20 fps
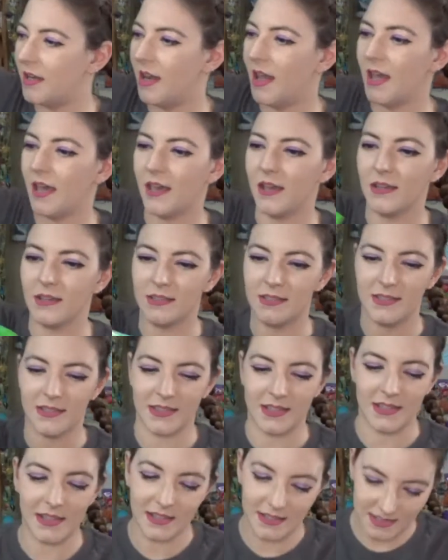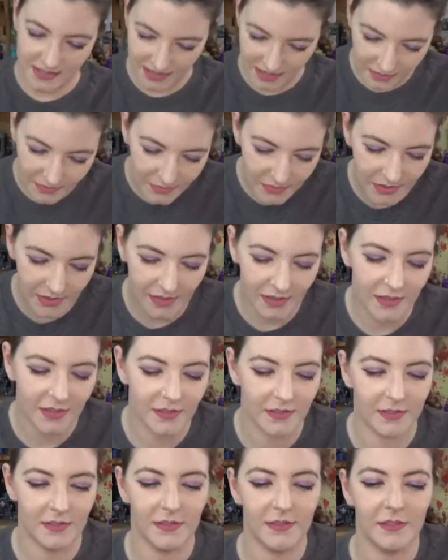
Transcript: Next is another kit.